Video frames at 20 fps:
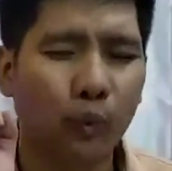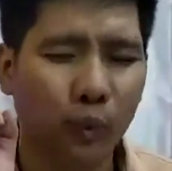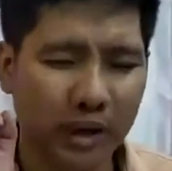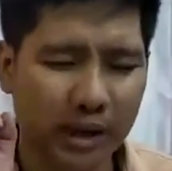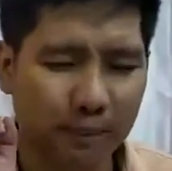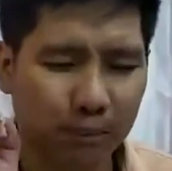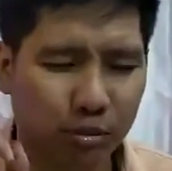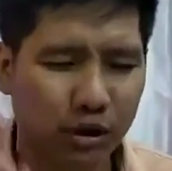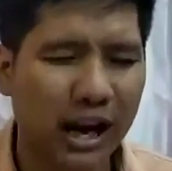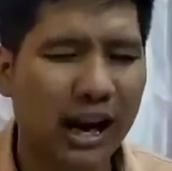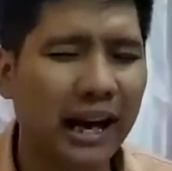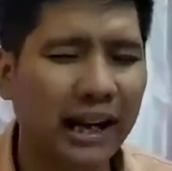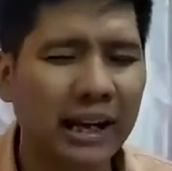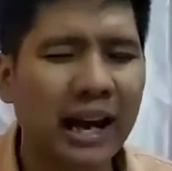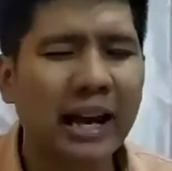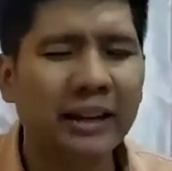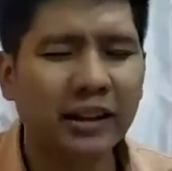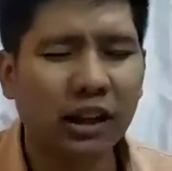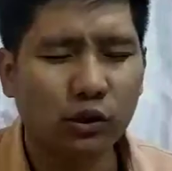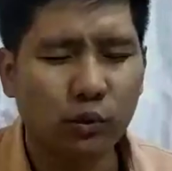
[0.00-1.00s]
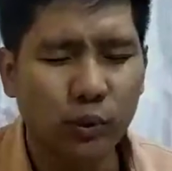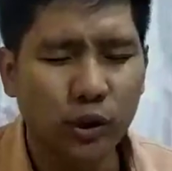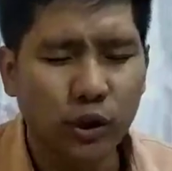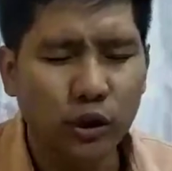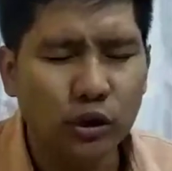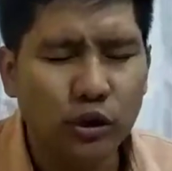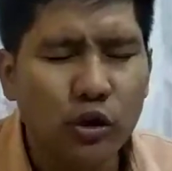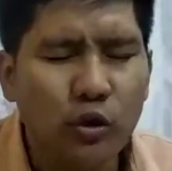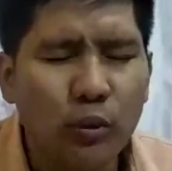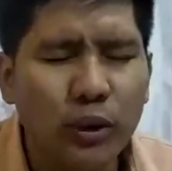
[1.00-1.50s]
We pray that
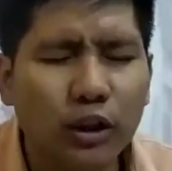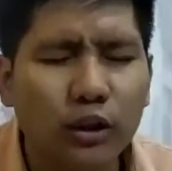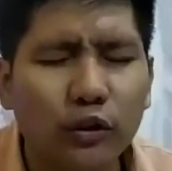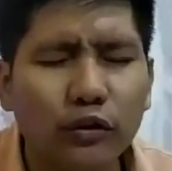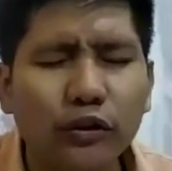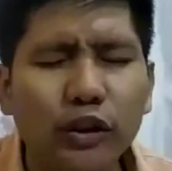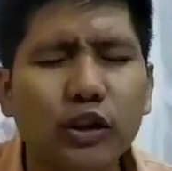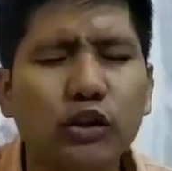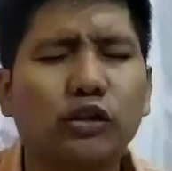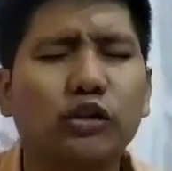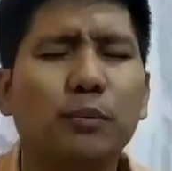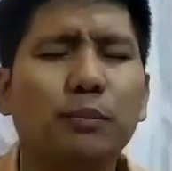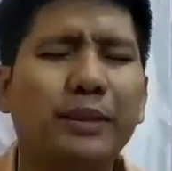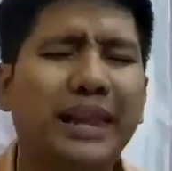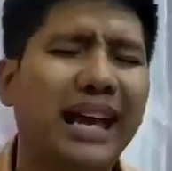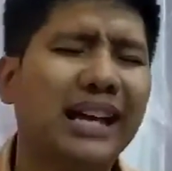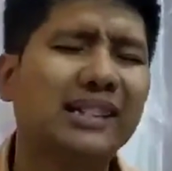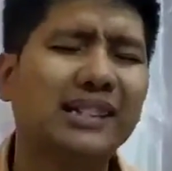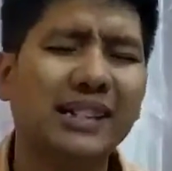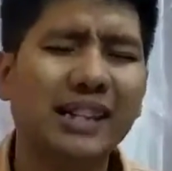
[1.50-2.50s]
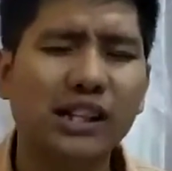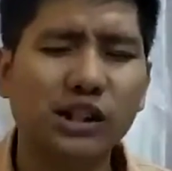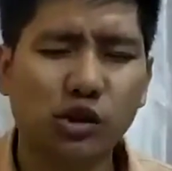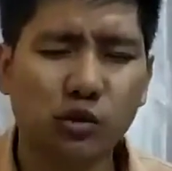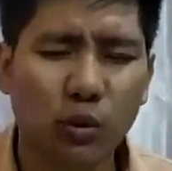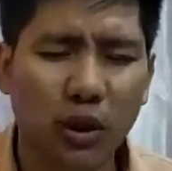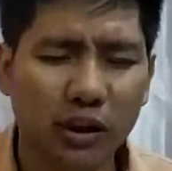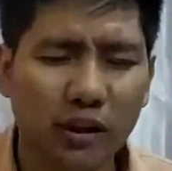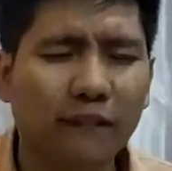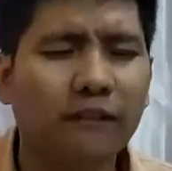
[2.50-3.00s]
you will continue to bless
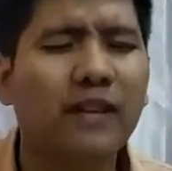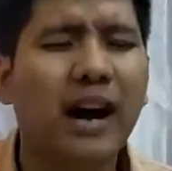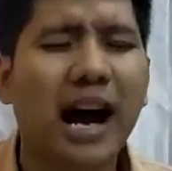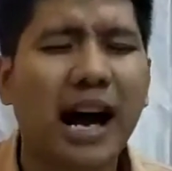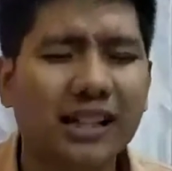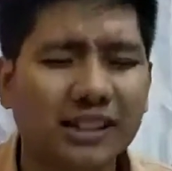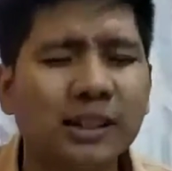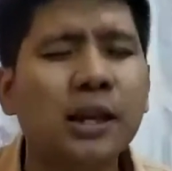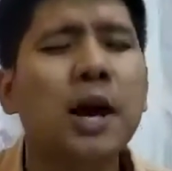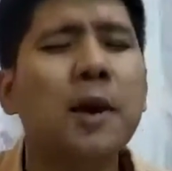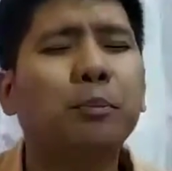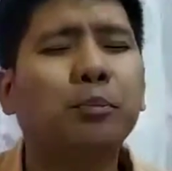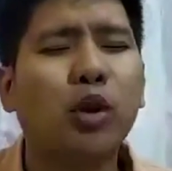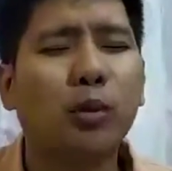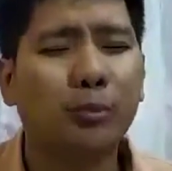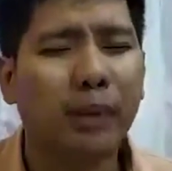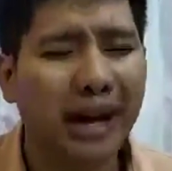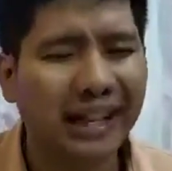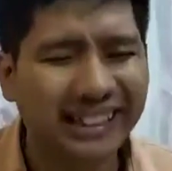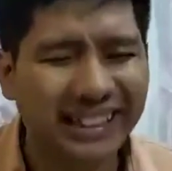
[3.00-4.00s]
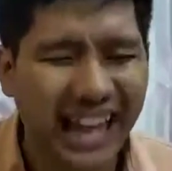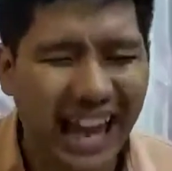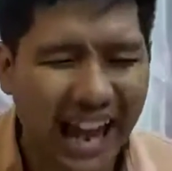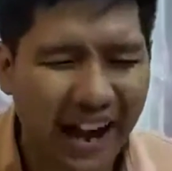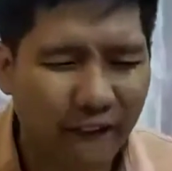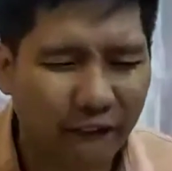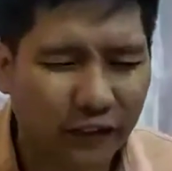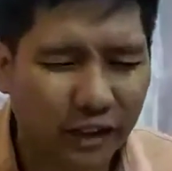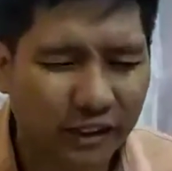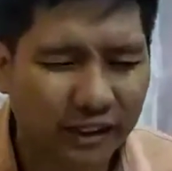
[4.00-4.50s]
each one of us, provide
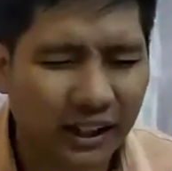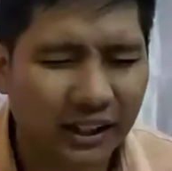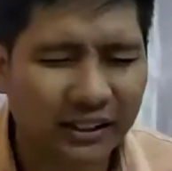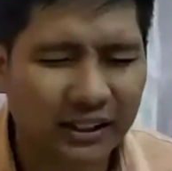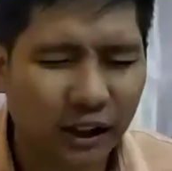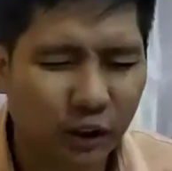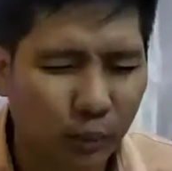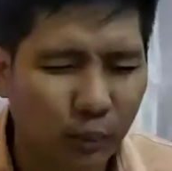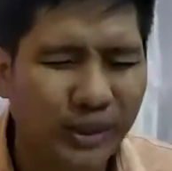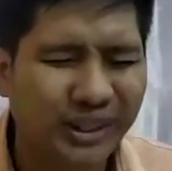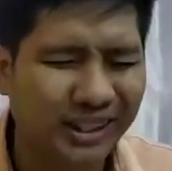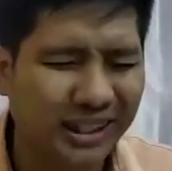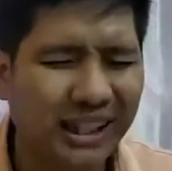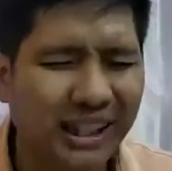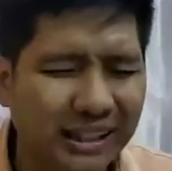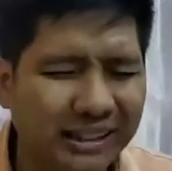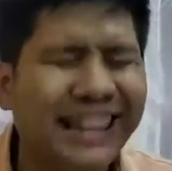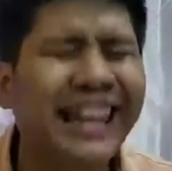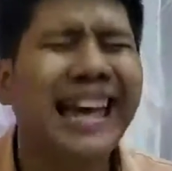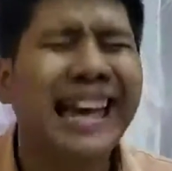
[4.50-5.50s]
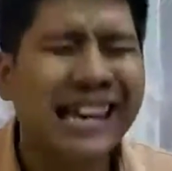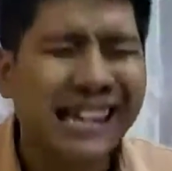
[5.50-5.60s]
everything that we need,